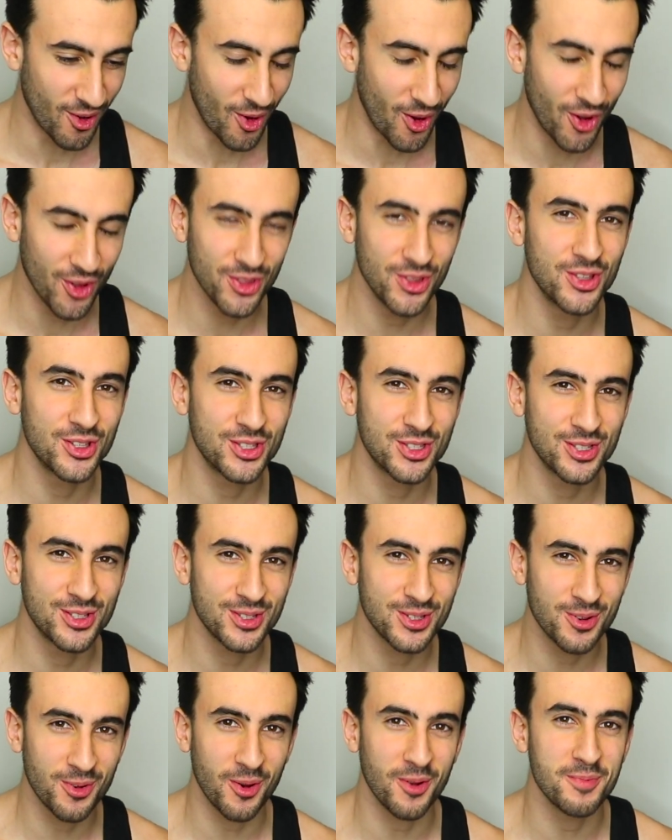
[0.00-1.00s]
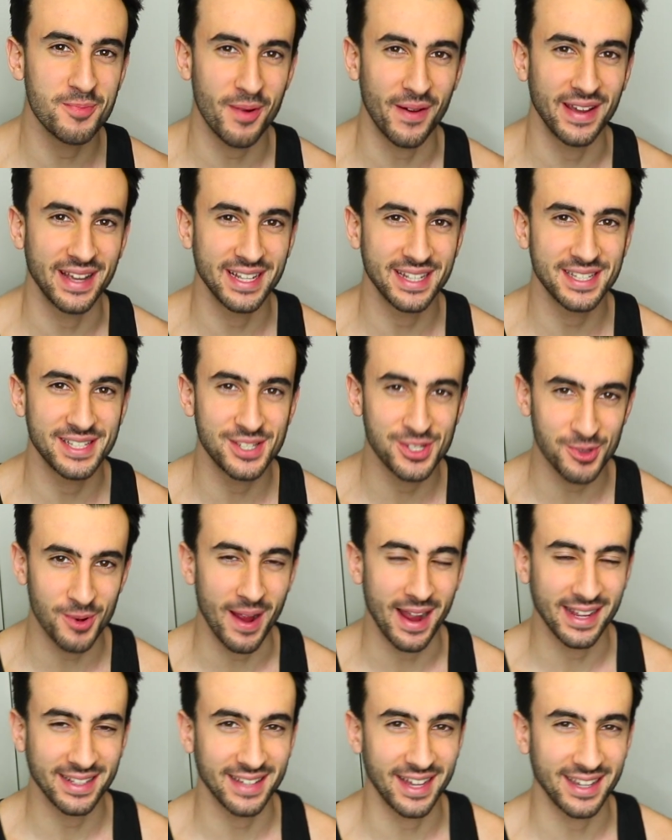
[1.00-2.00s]
on the quad bike
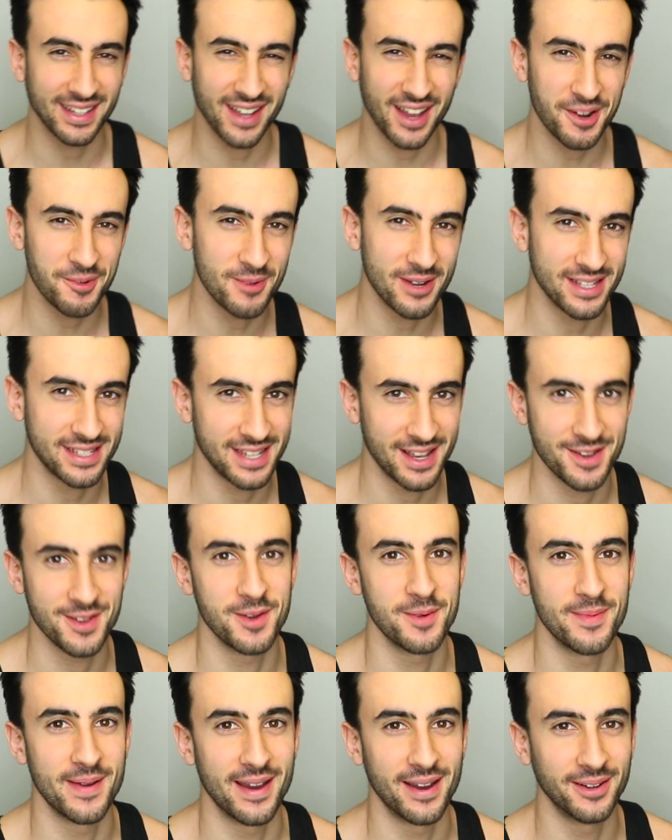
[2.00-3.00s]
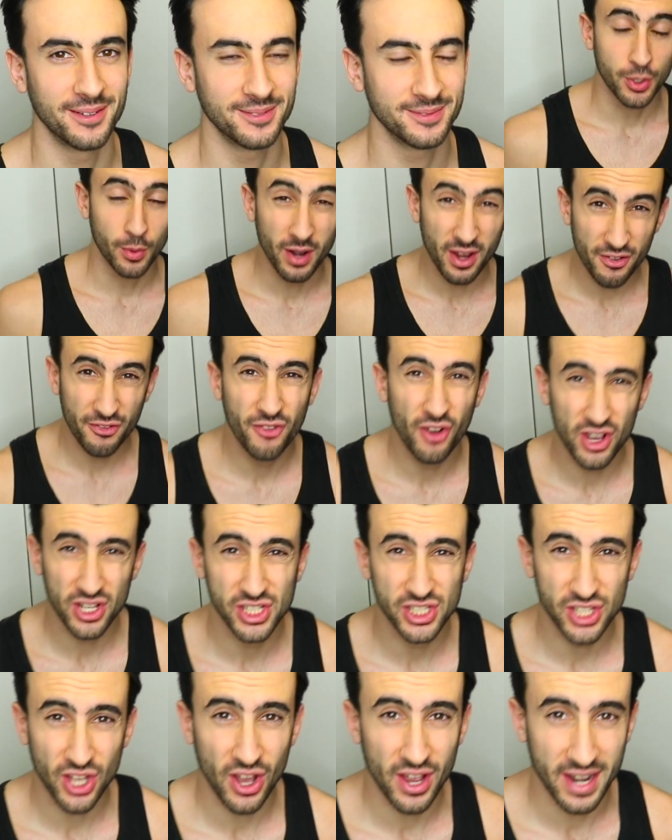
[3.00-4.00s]
track that I kind of want to tell you about. So when I
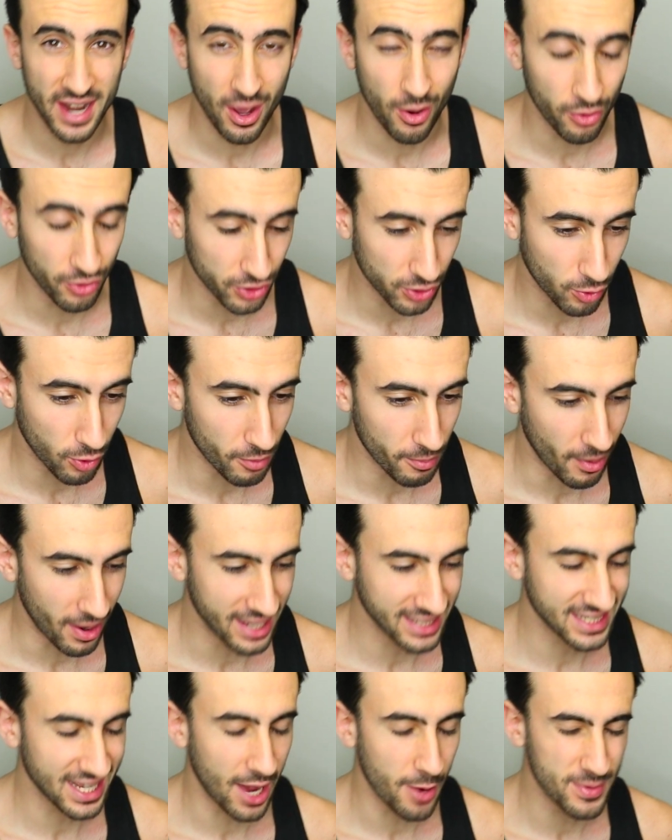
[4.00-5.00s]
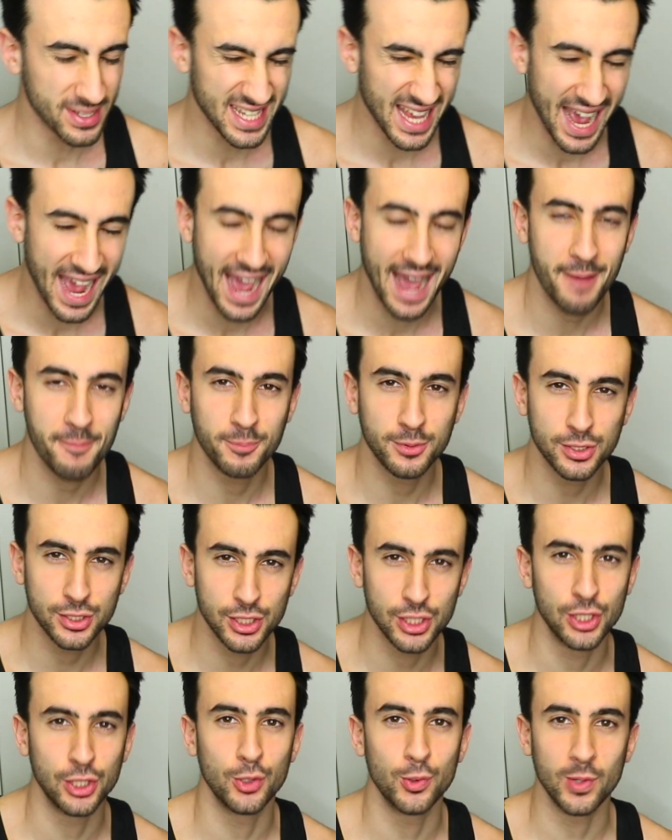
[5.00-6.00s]
first started out on the quad bikes, I was
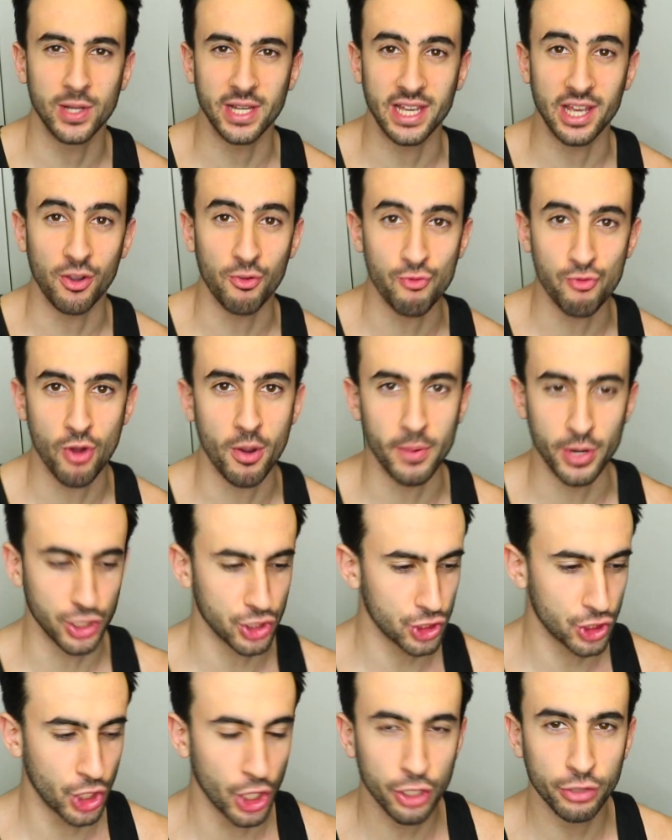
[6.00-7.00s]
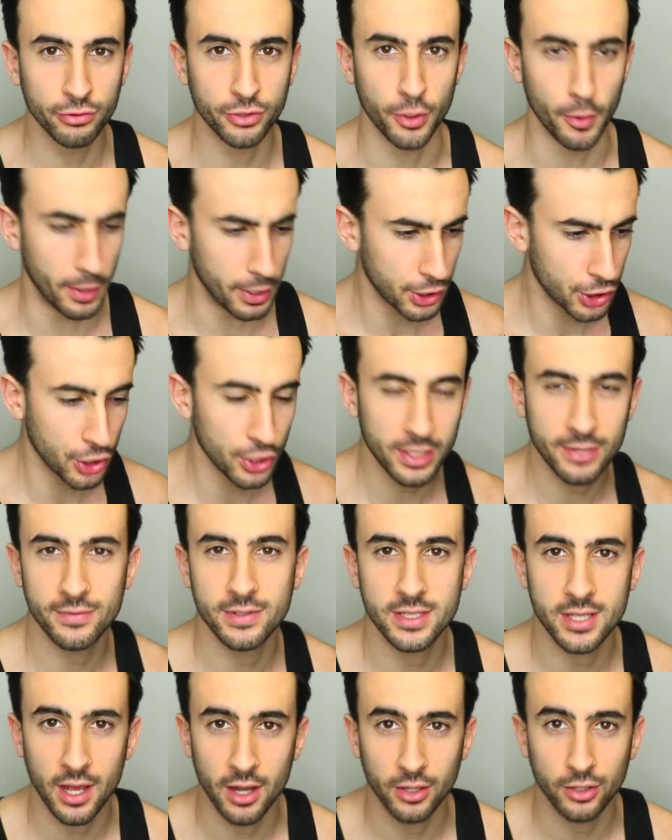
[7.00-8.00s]
absolutely rubbish. Couldn't do it, couldn't
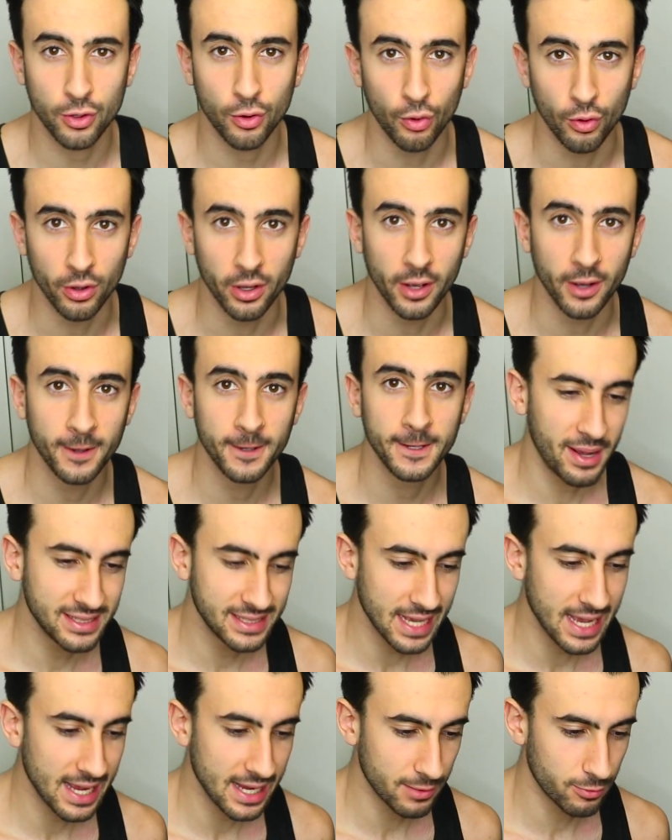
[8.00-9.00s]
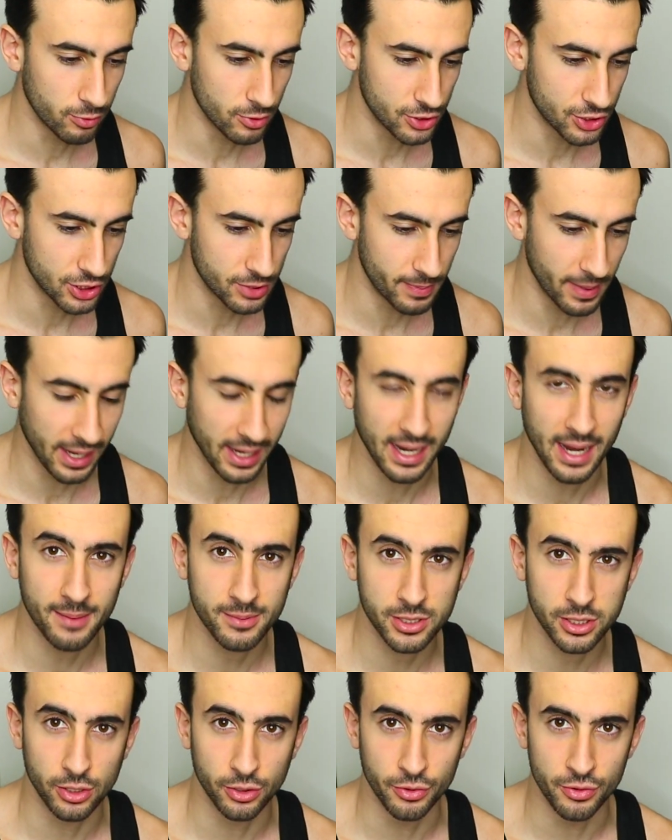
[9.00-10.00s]
even turn a corner. My dad was just being an
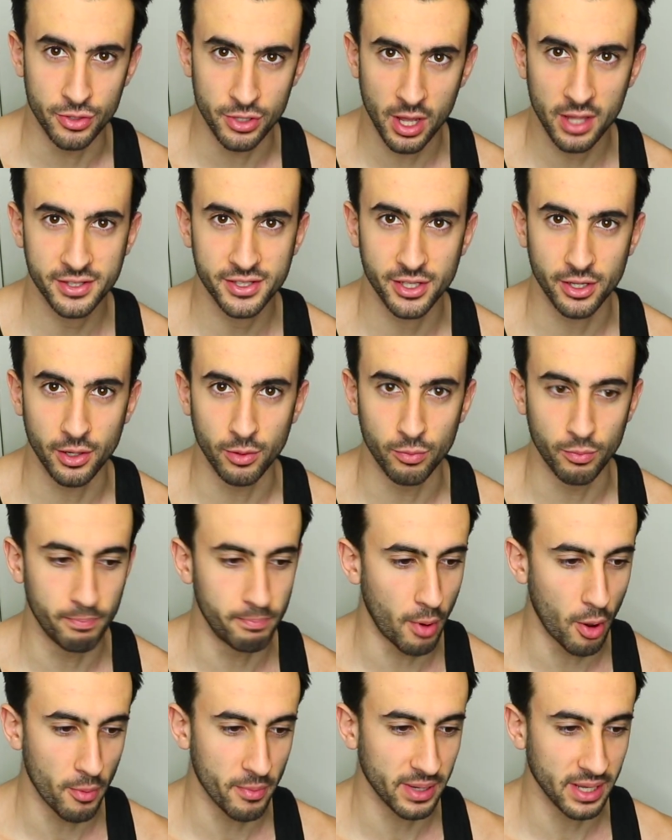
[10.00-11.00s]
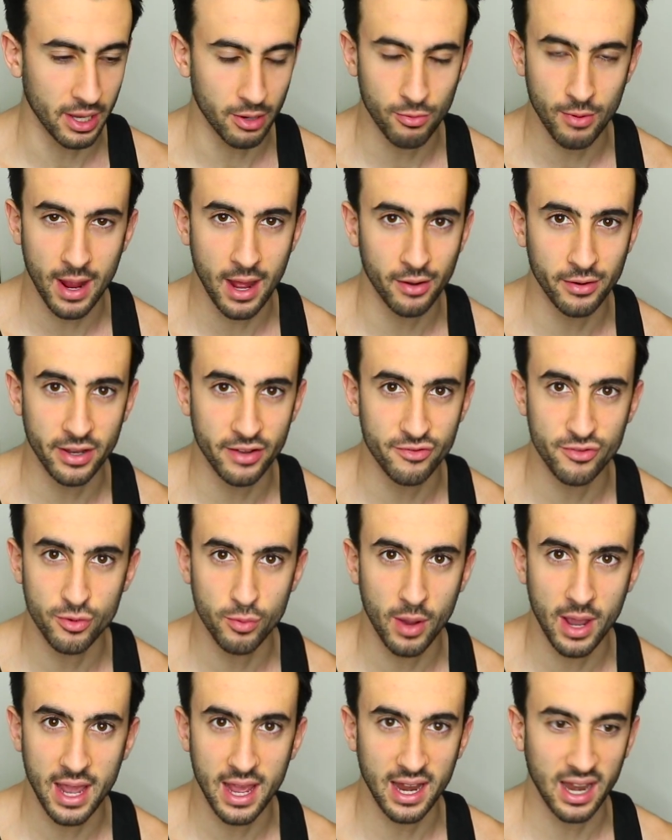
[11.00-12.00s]
absolute nutter, bombing it around
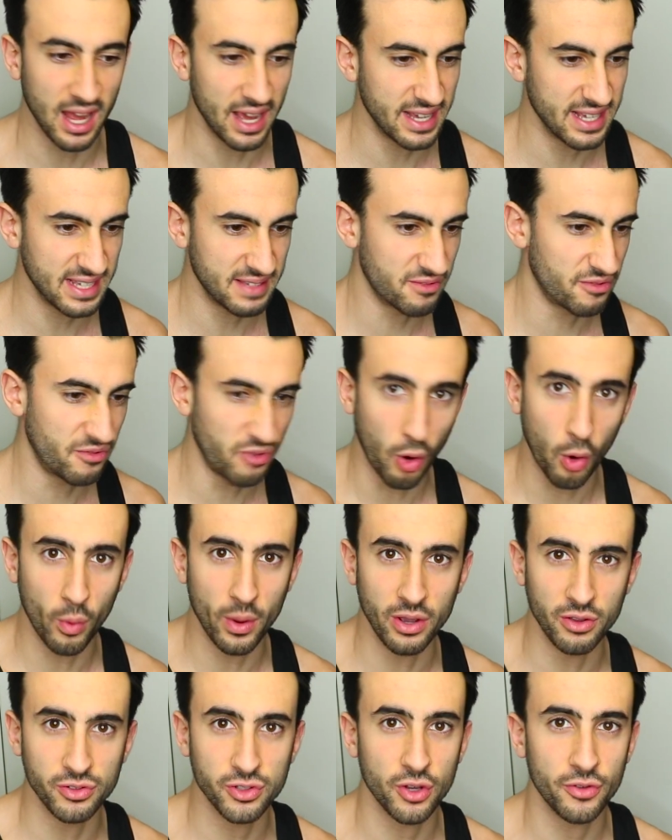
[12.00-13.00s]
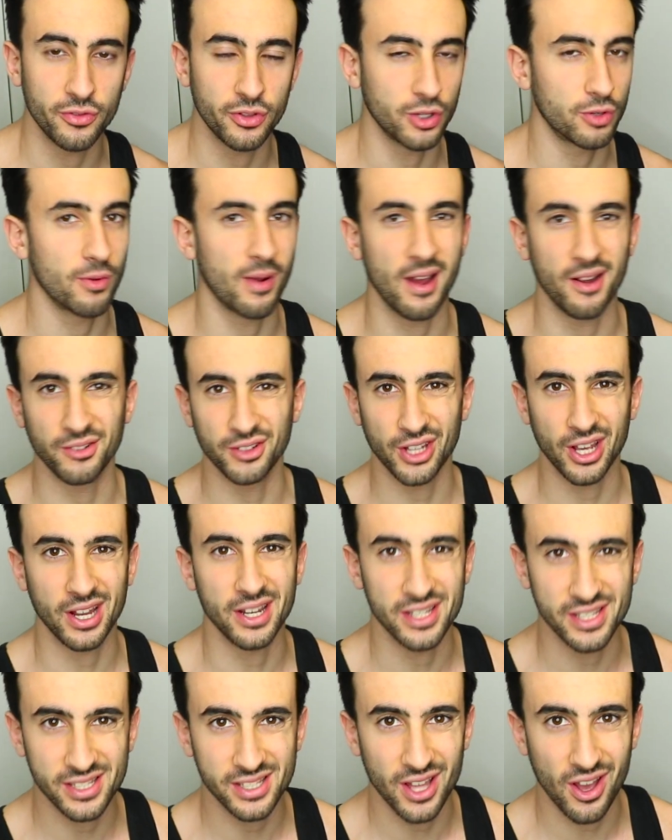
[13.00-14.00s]
everywhere, like 4 wheels off the ground
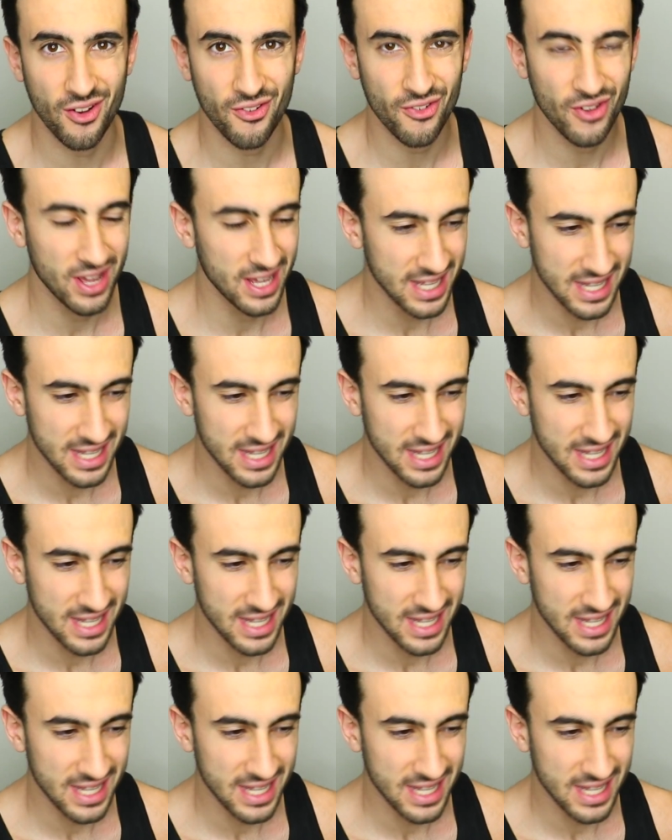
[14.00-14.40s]
kind of stuff.